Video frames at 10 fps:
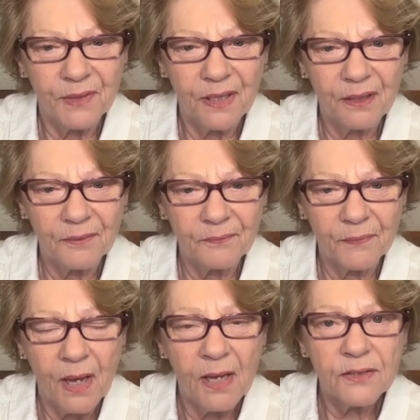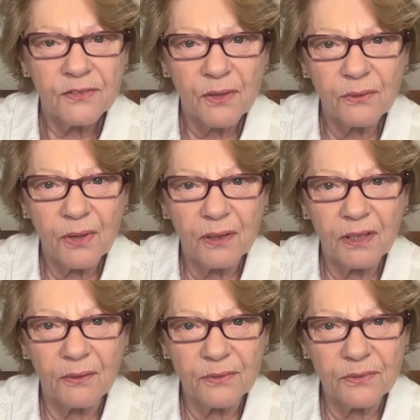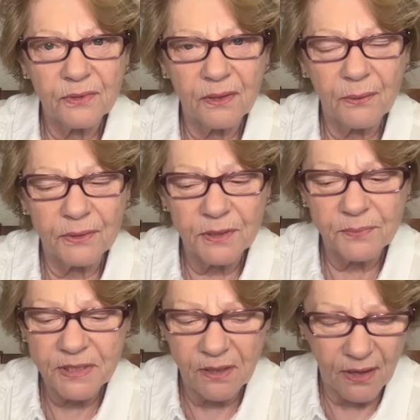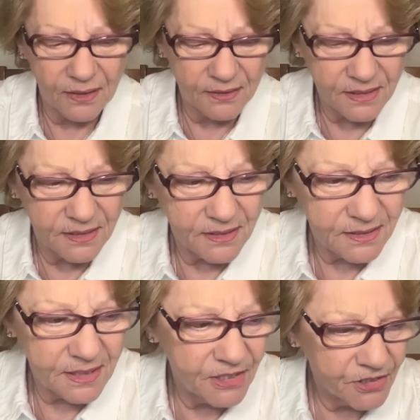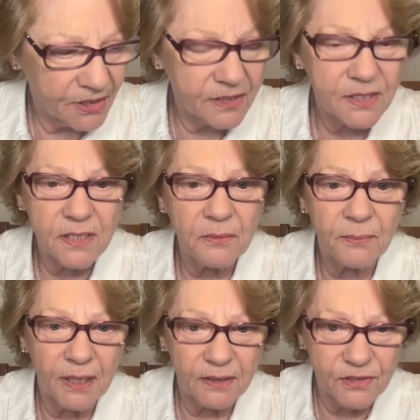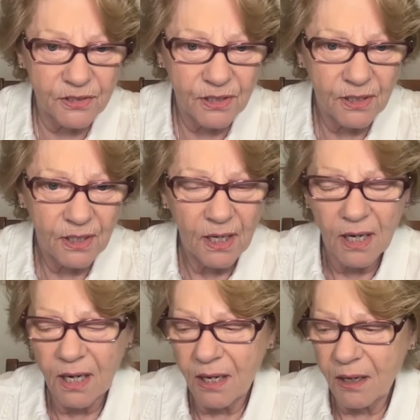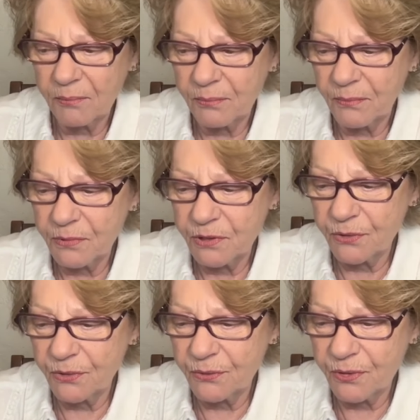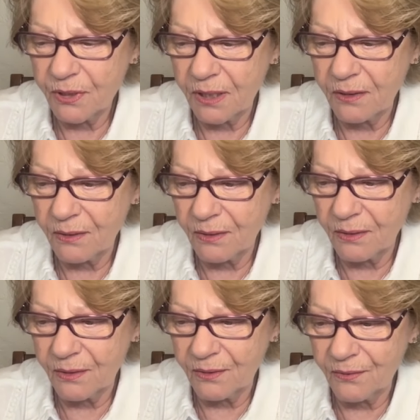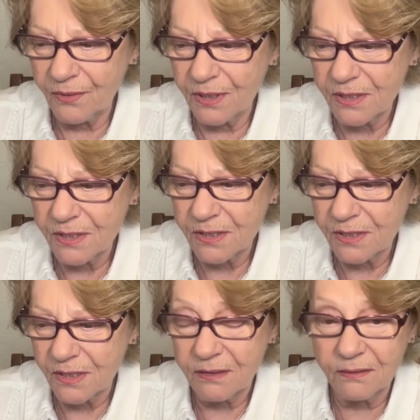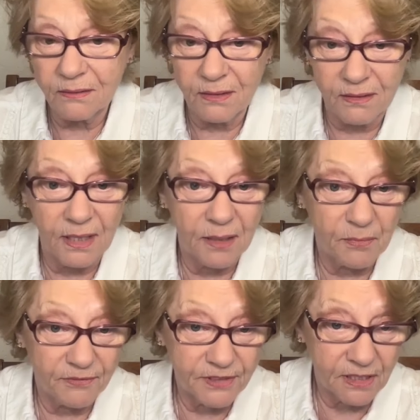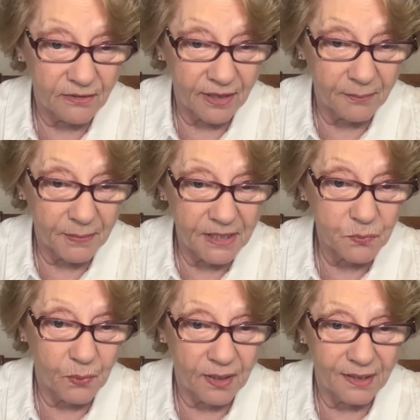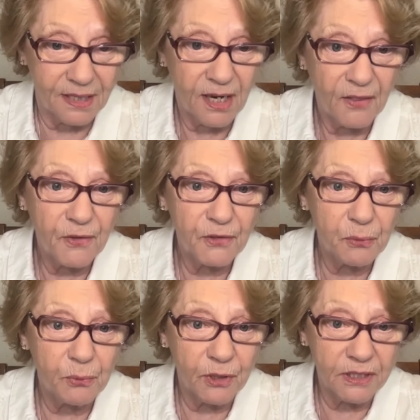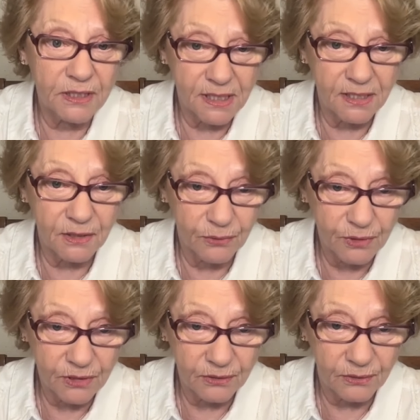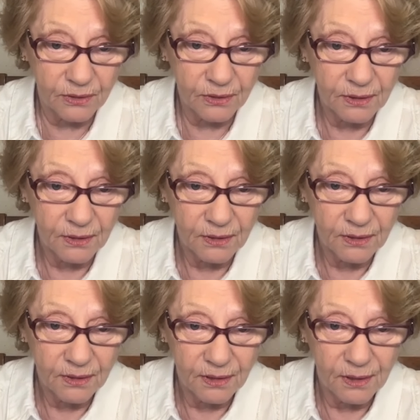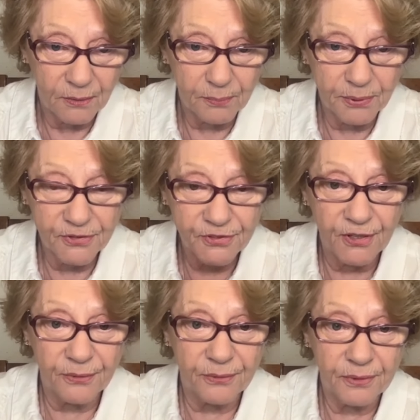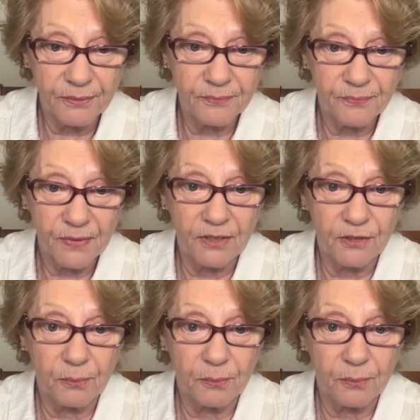yeah. So, quantum science is teaching us so much. Do you think that this theme of time is one that you will continue to, pursue in your